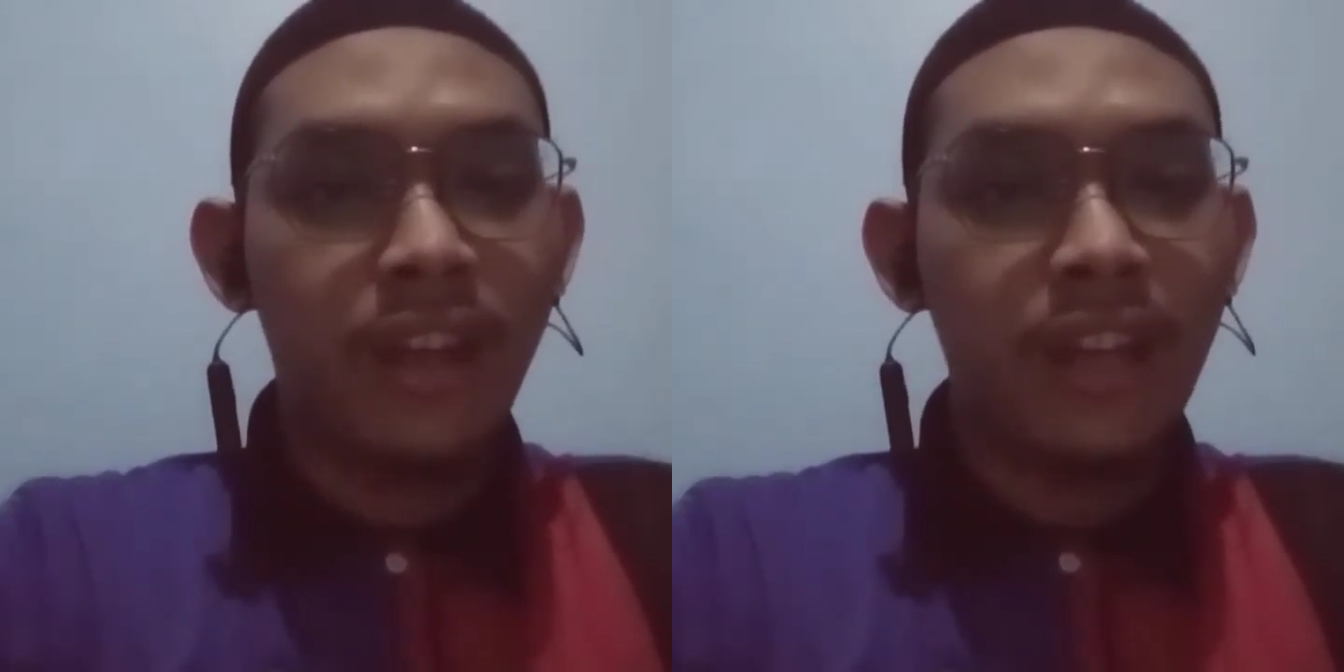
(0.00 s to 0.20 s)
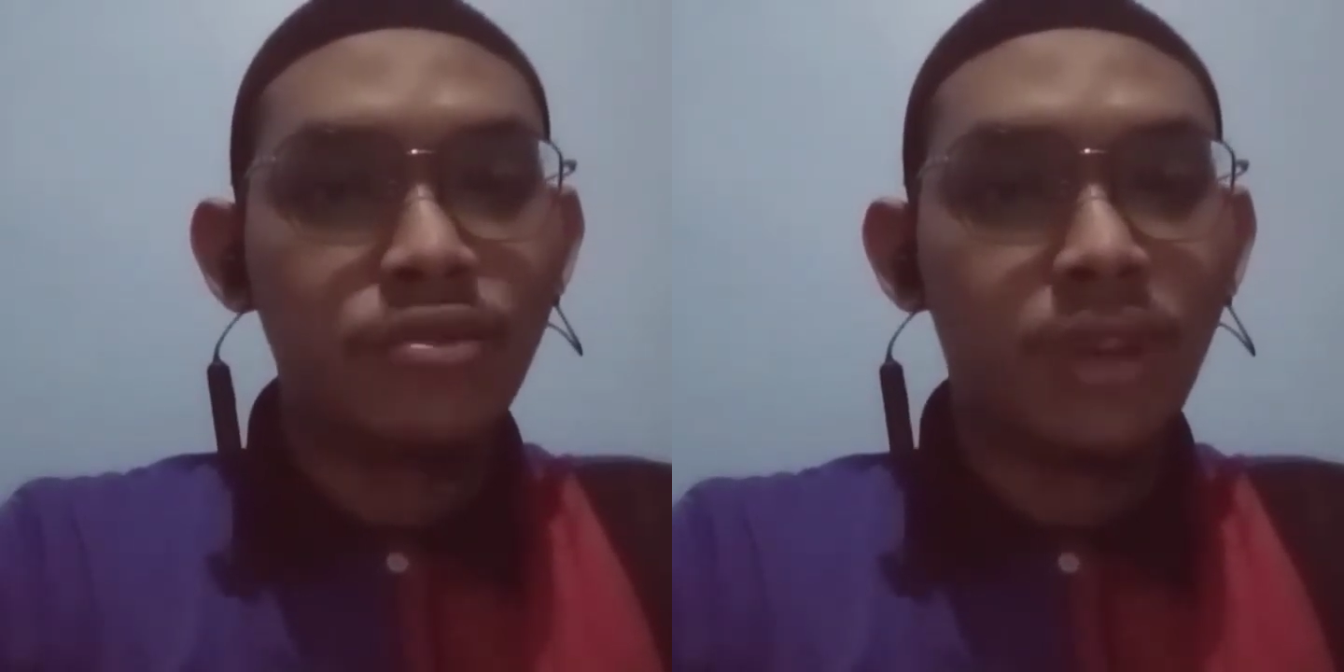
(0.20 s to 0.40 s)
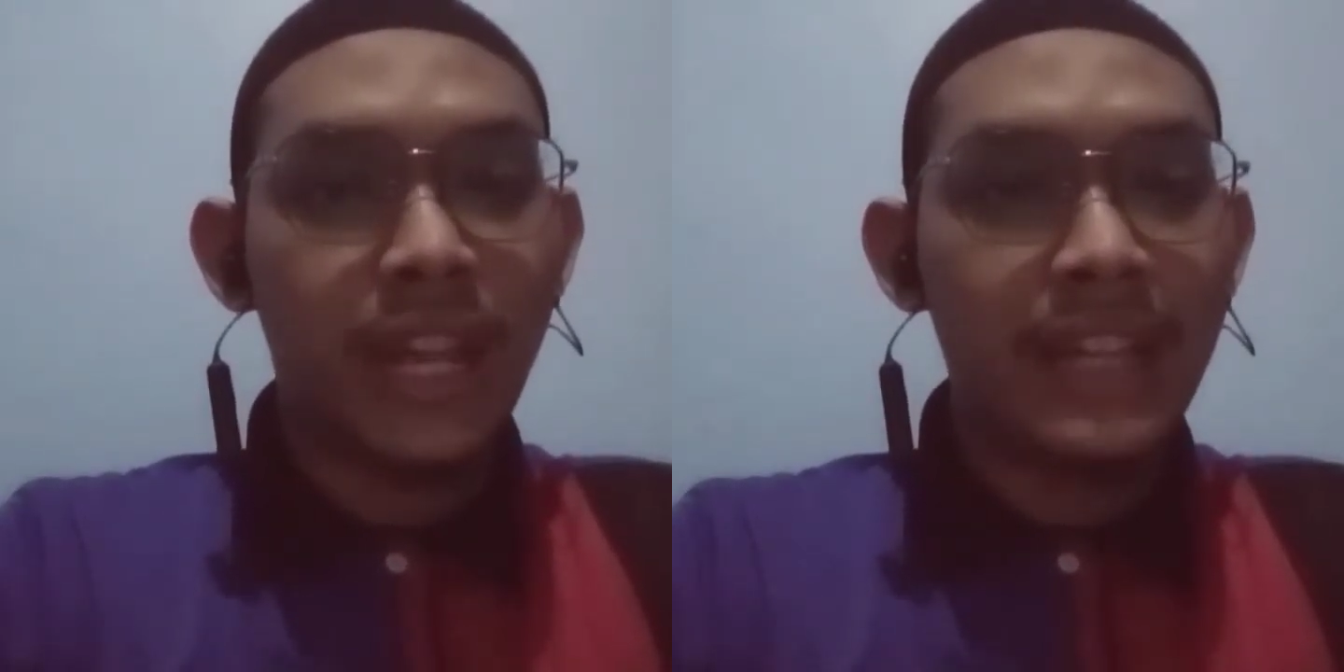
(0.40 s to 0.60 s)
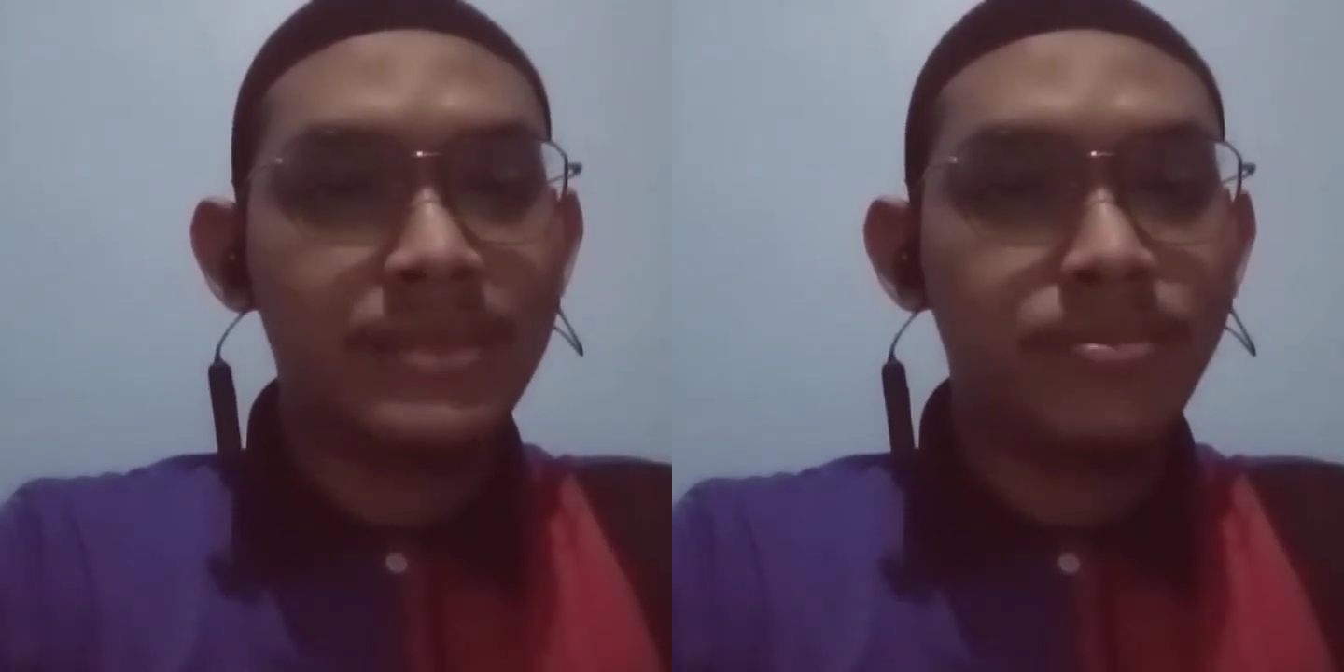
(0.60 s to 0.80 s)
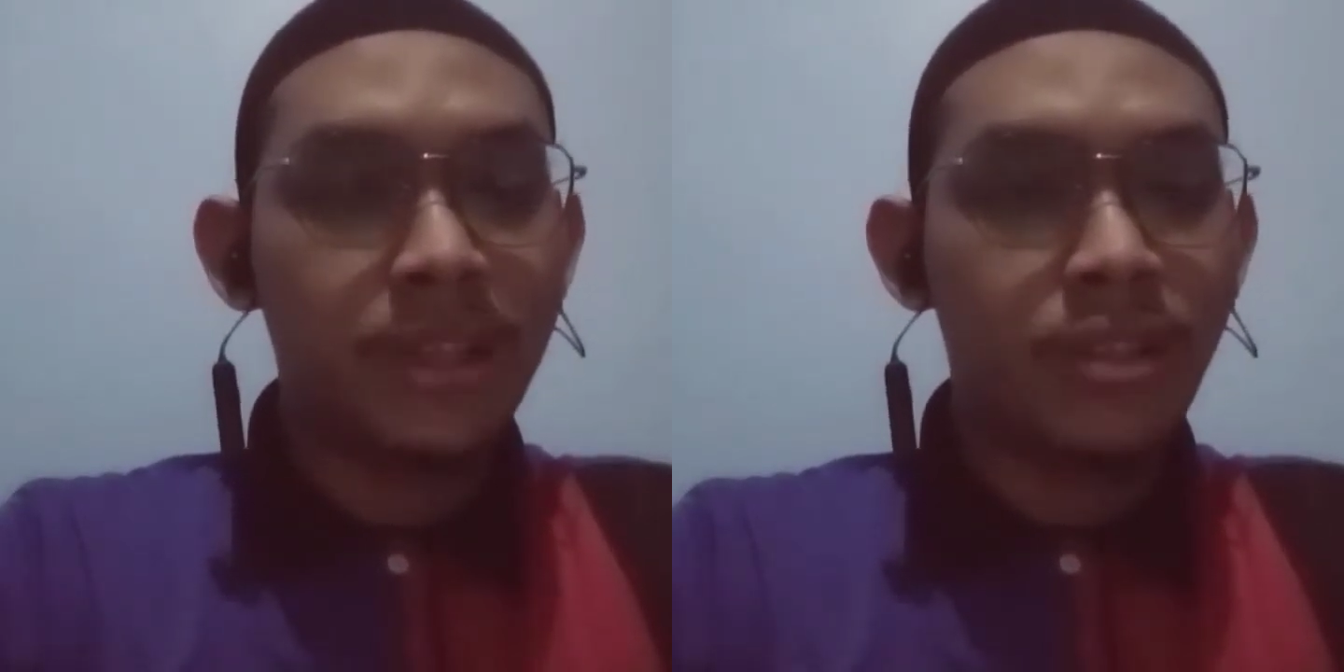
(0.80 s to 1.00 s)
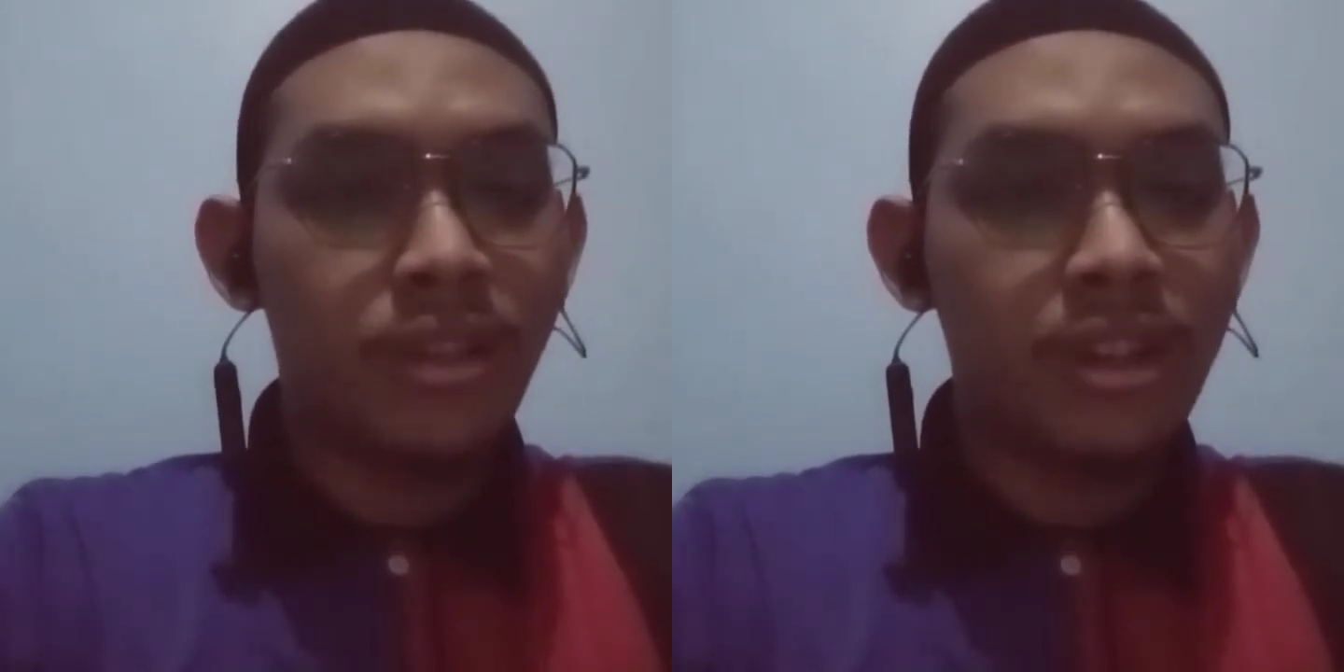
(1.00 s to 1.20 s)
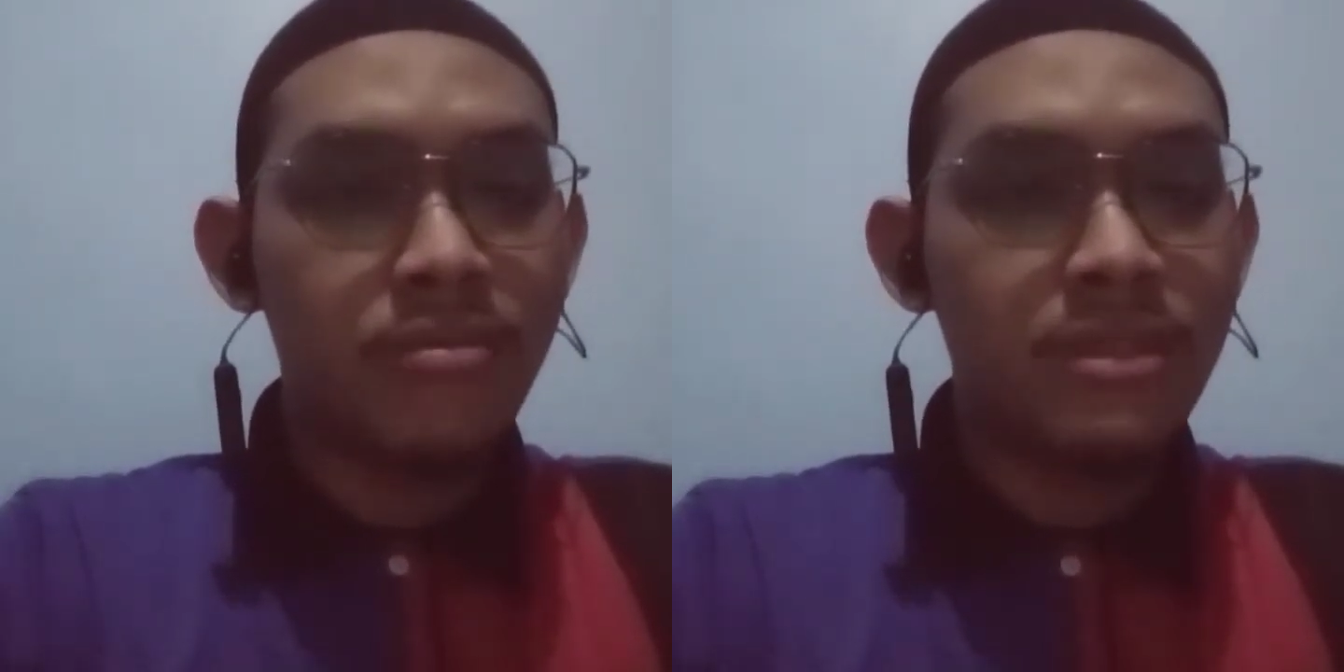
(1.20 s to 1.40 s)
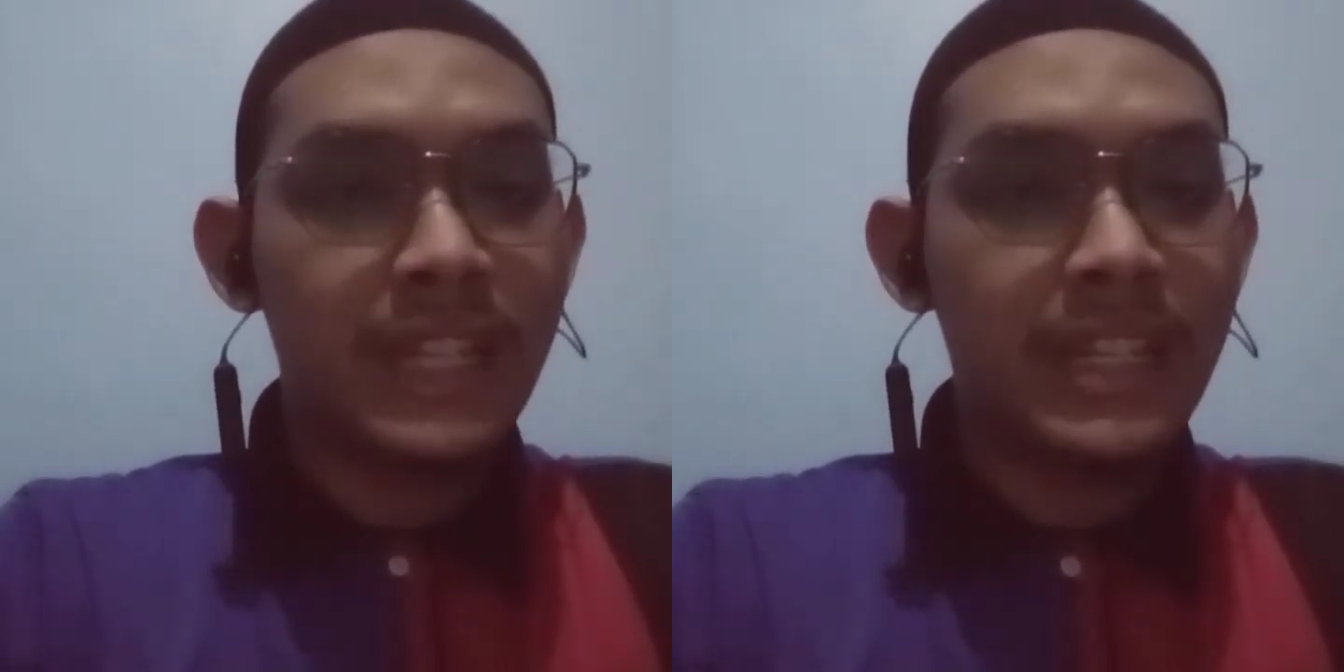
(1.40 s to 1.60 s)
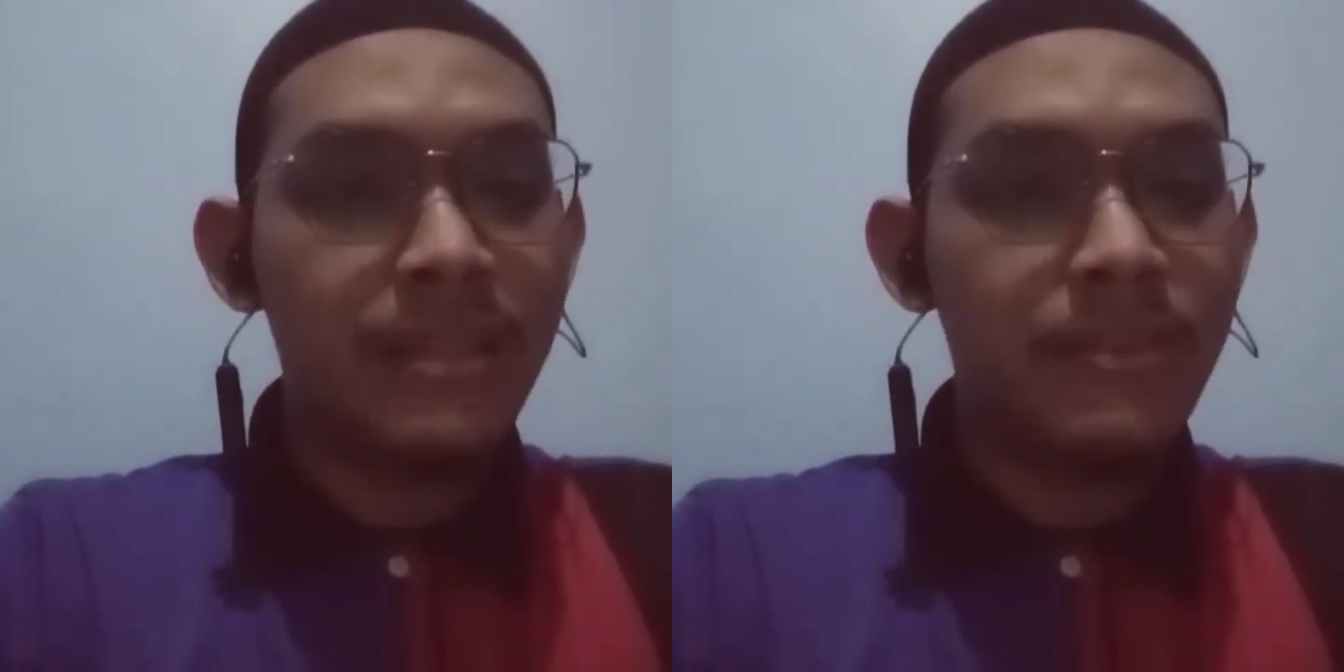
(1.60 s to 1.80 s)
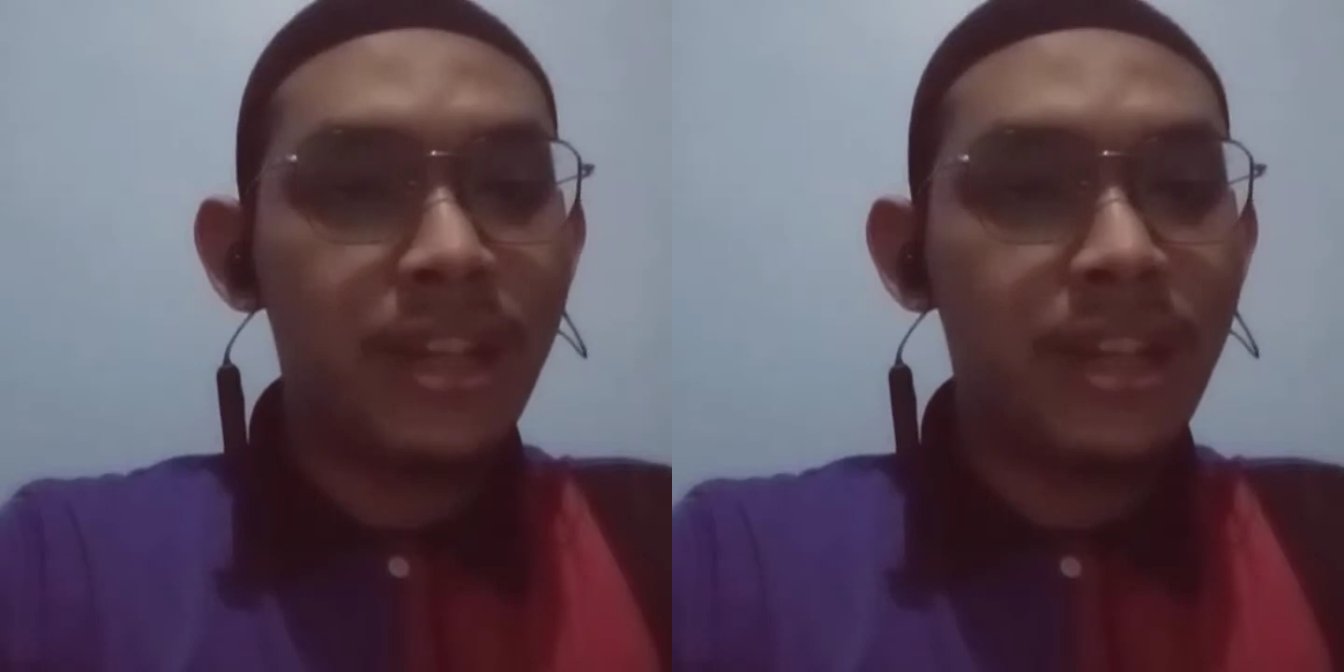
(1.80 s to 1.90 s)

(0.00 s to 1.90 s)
as well as petroleum jelly,